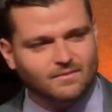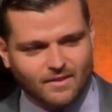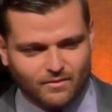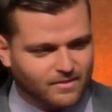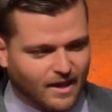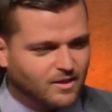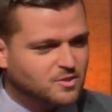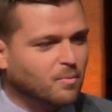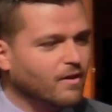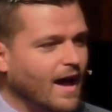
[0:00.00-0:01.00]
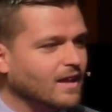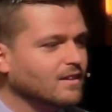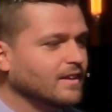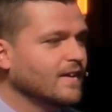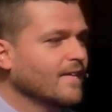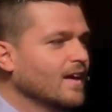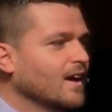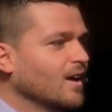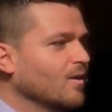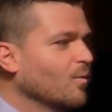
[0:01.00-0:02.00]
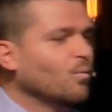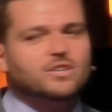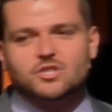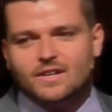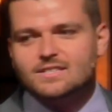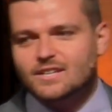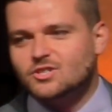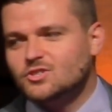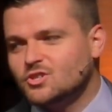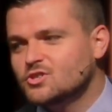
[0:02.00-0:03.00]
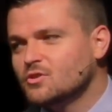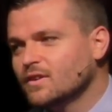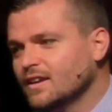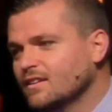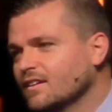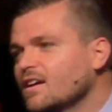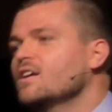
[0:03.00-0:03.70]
kind of sporadically. Which translation should you read?